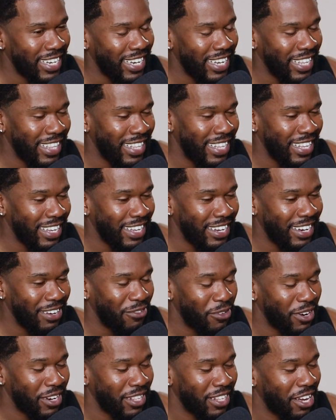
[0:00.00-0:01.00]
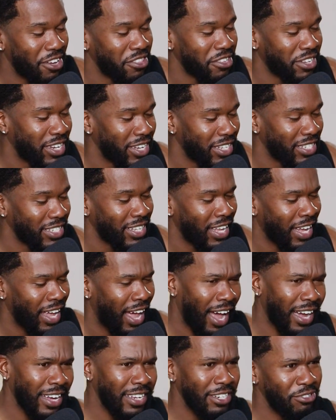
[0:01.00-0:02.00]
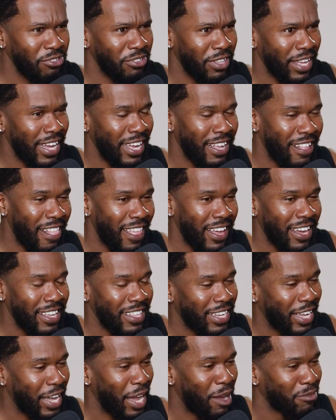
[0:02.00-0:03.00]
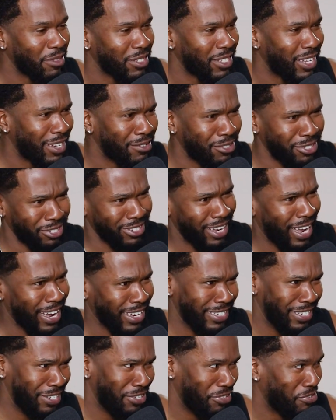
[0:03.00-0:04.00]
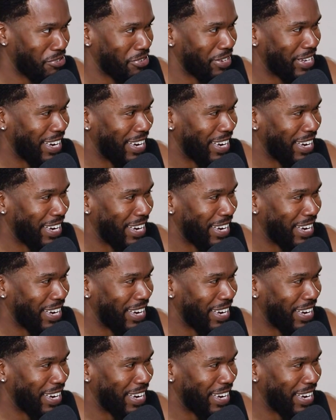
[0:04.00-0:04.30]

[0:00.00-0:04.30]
And then one of the other kids is like, I can do that. And then Camden's like, I can eat a whole